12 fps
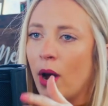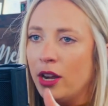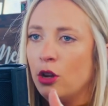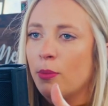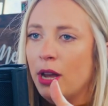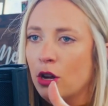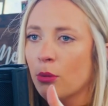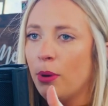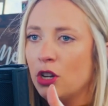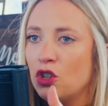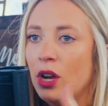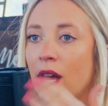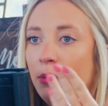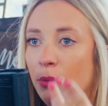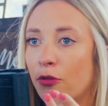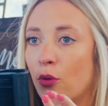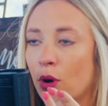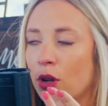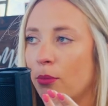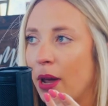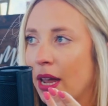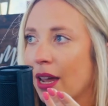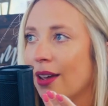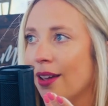you make your budget and before you
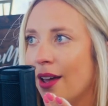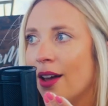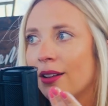make it,